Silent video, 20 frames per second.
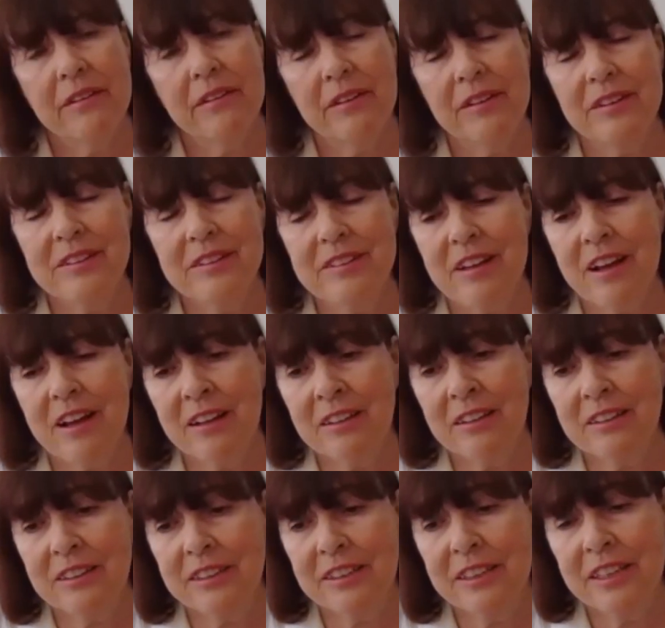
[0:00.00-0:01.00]

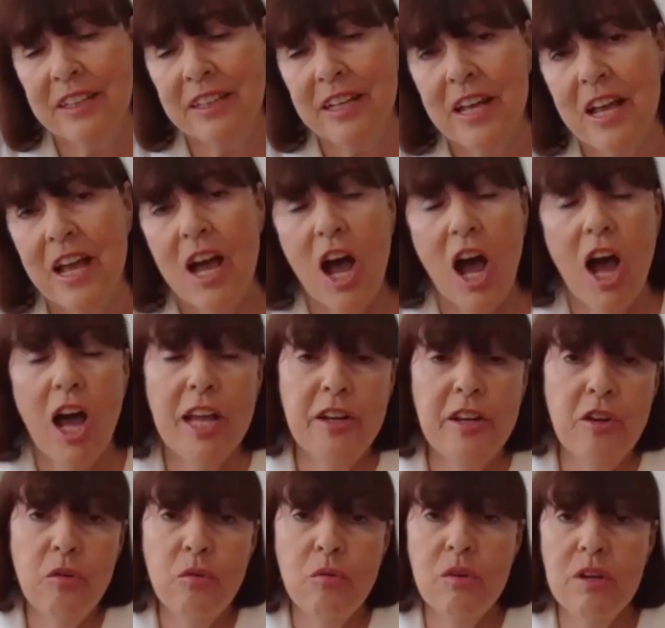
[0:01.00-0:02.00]
exactly. I
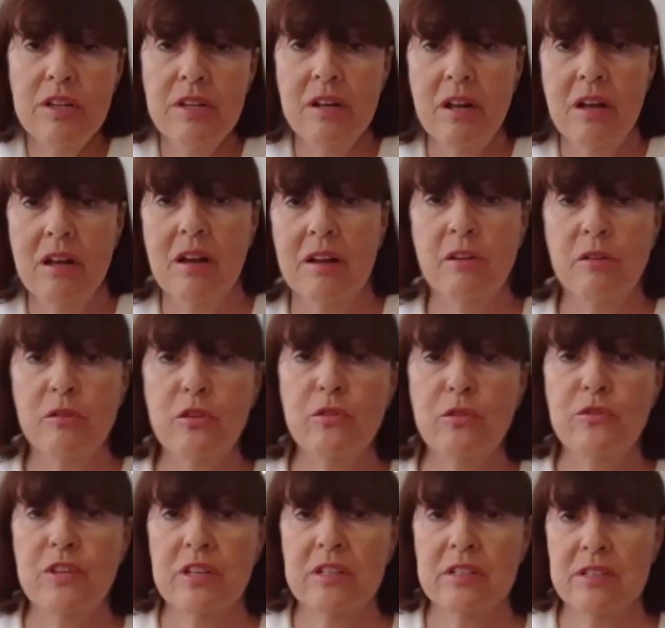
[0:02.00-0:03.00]
know
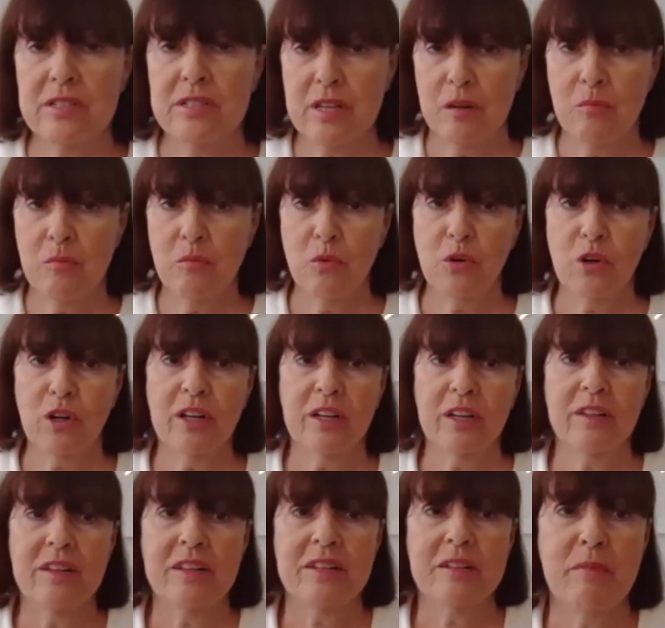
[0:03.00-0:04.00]
you've done some work.
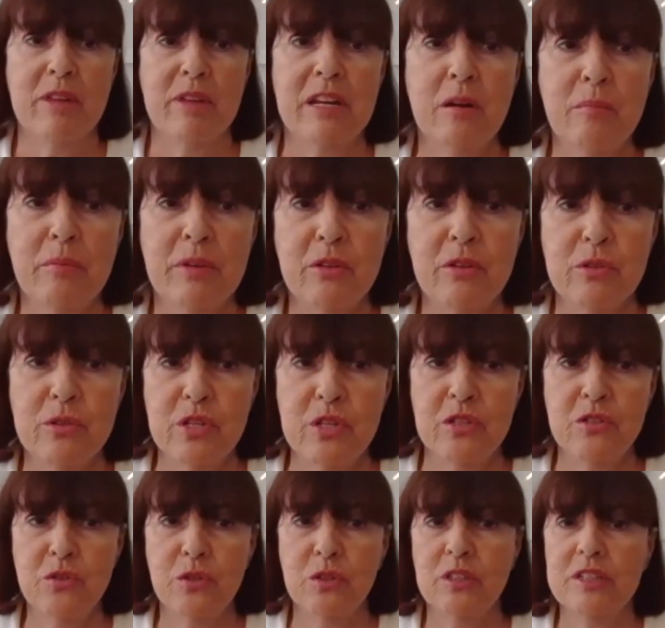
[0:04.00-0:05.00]
It may not be your
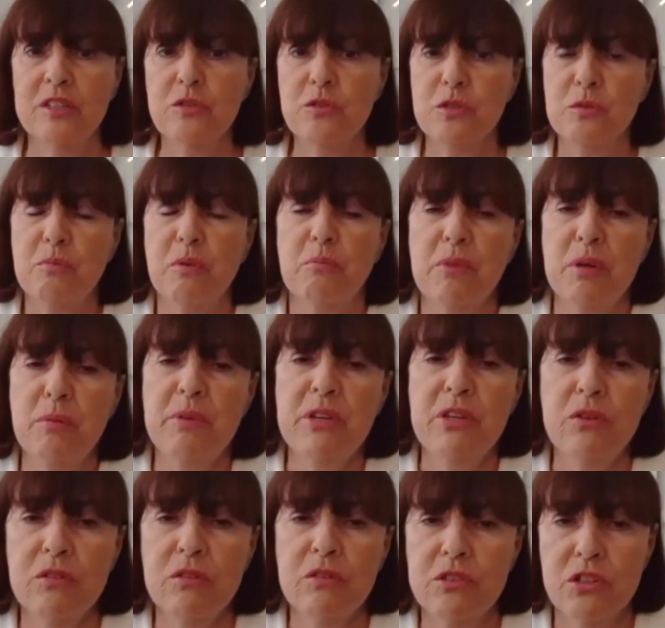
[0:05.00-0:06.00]
central interest, but maybe
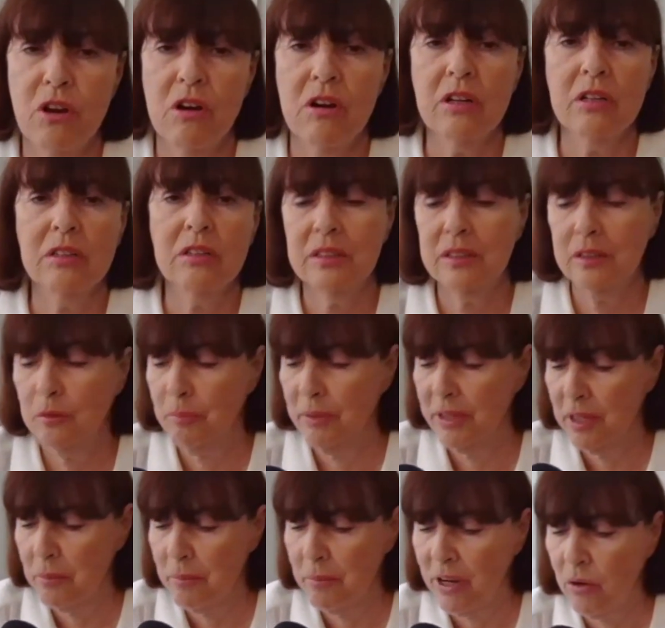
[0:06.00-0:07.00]
you could talk a little
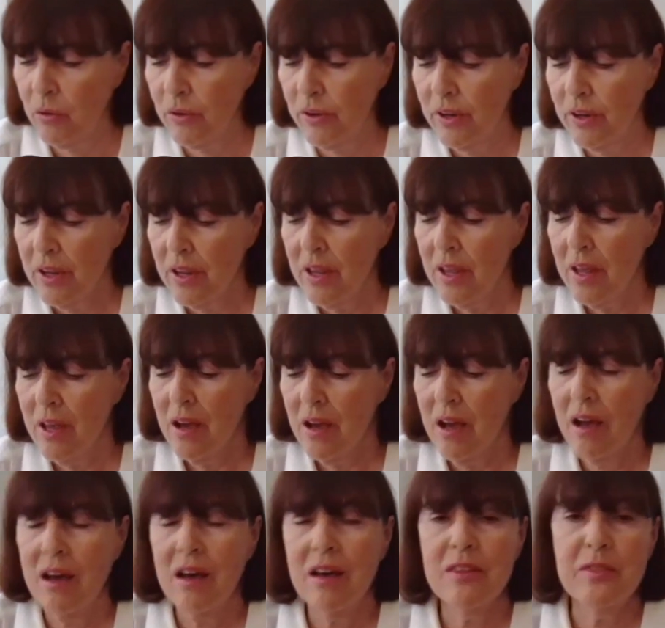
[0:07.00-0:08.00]
bit about
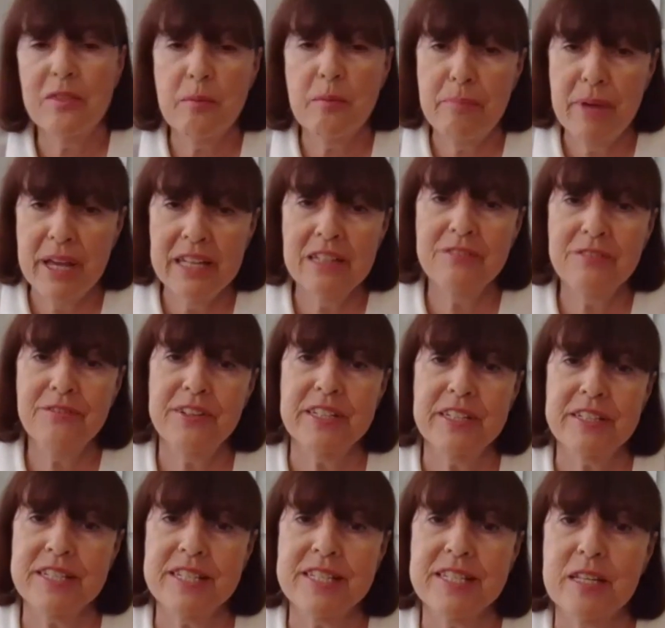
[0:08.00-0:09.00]
the
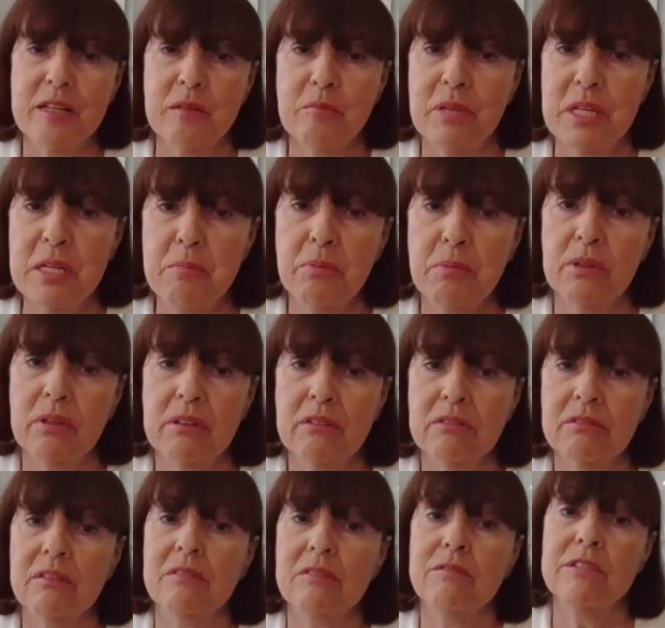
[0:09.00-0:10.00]
benefits that people
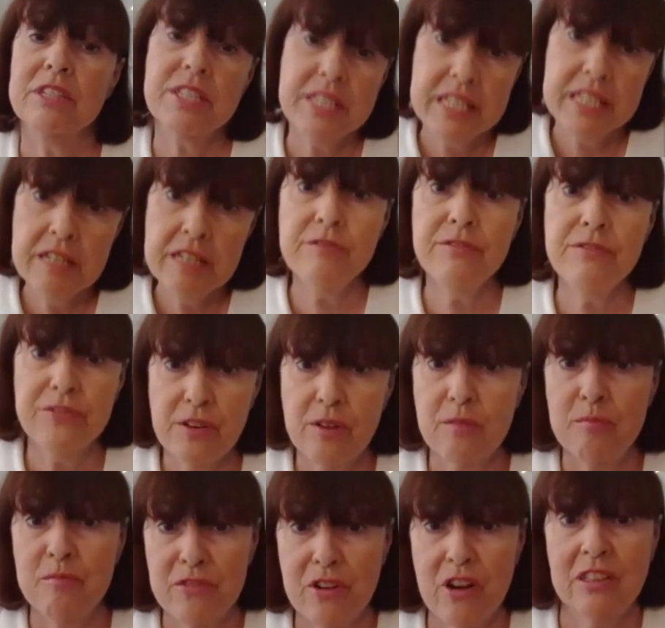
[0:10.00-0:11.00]
receive
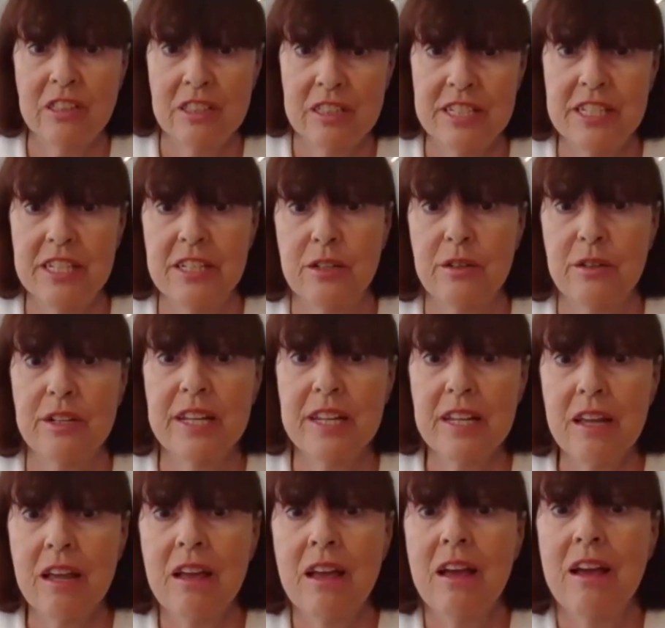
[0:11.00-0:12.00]
from
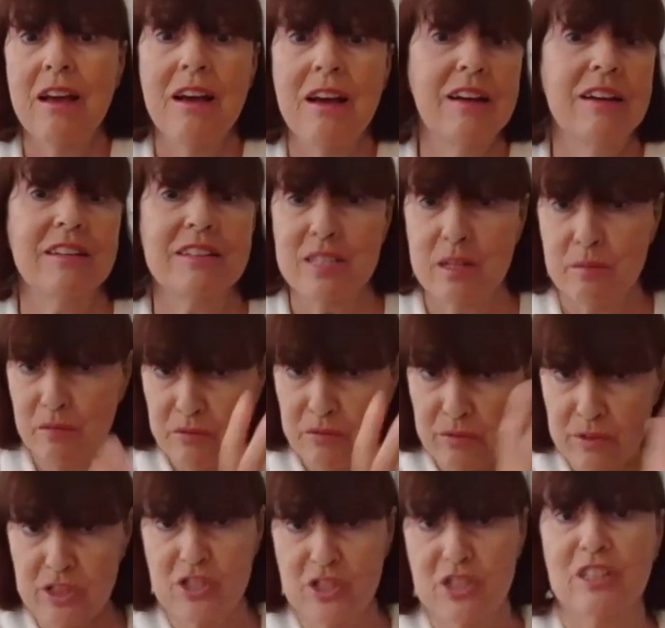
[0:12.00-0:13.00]
volunteering, some of
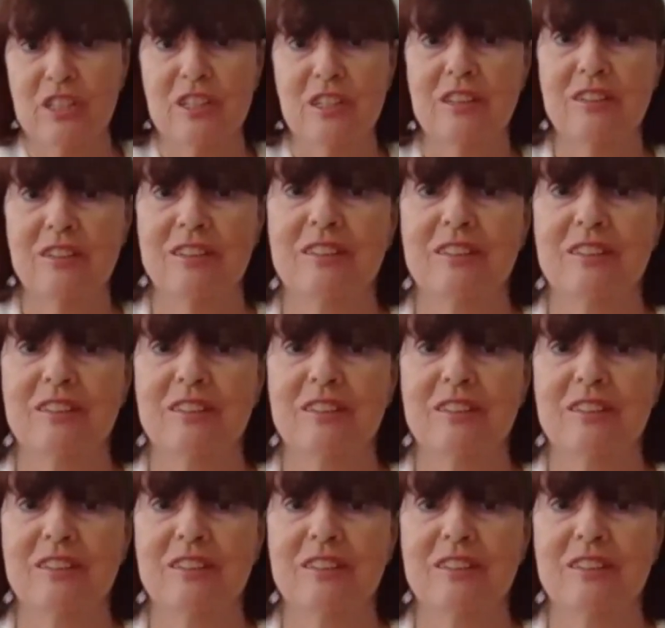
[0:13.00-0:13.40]
which Sheila